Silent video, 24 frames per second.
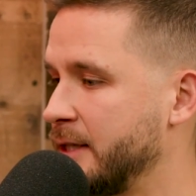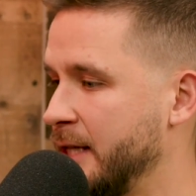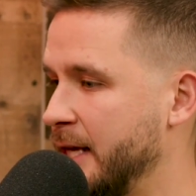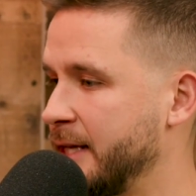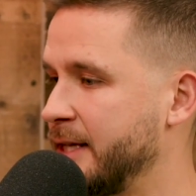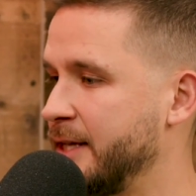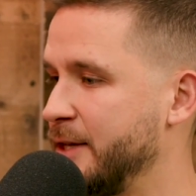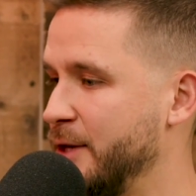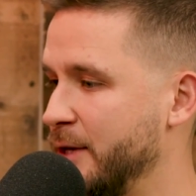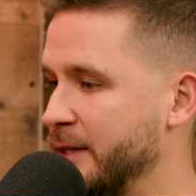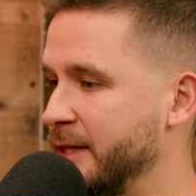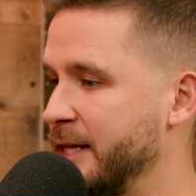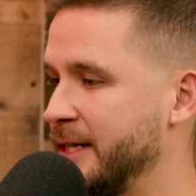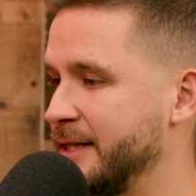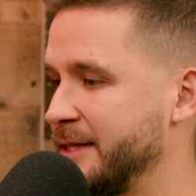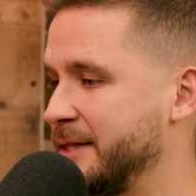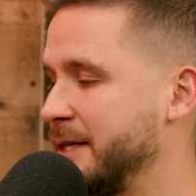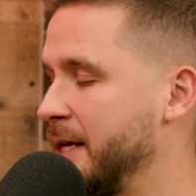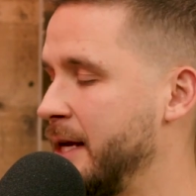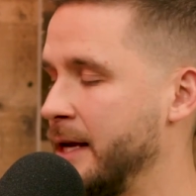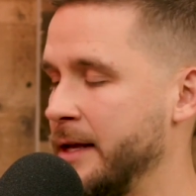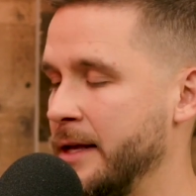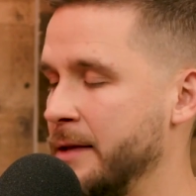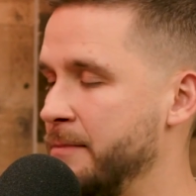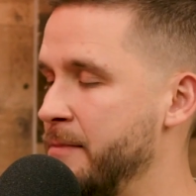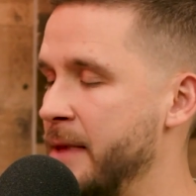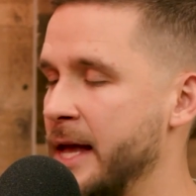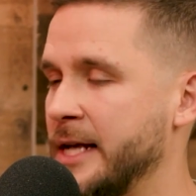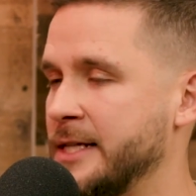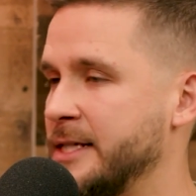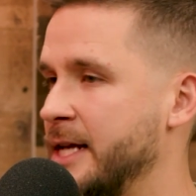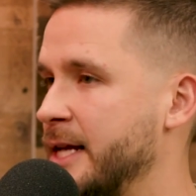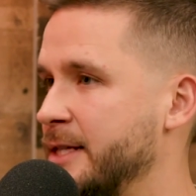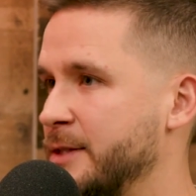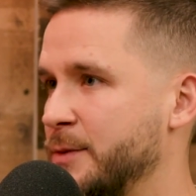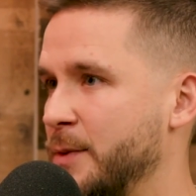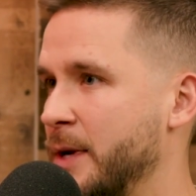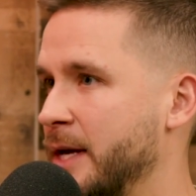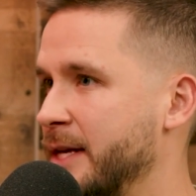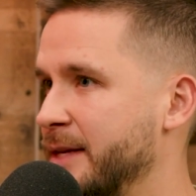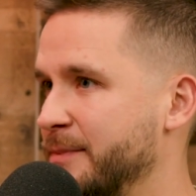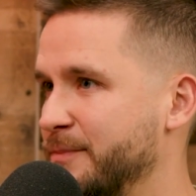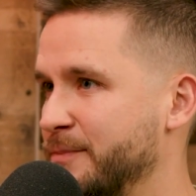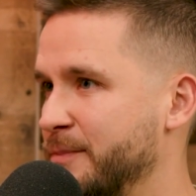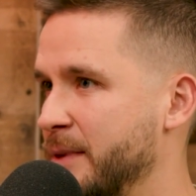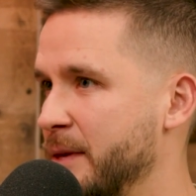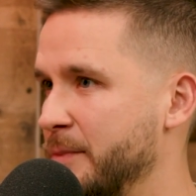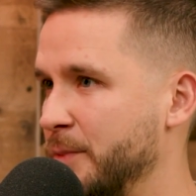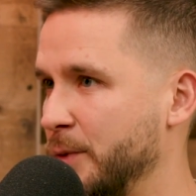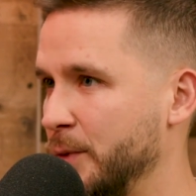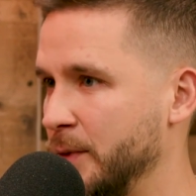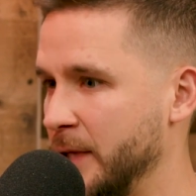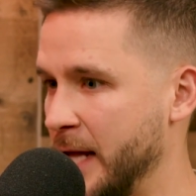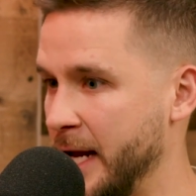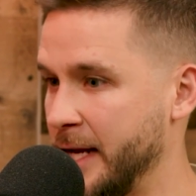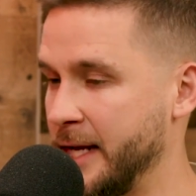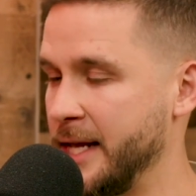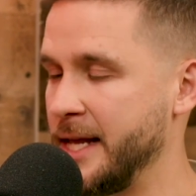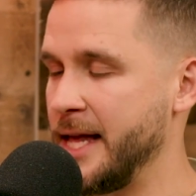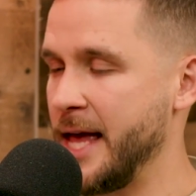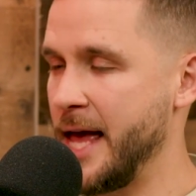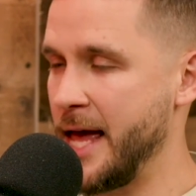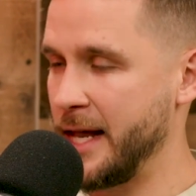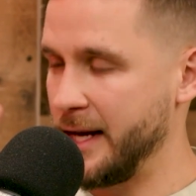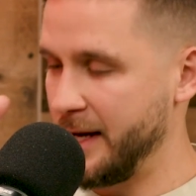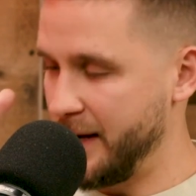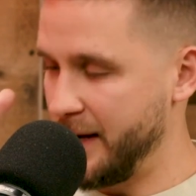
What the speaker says: Like that, it makes sense why people like get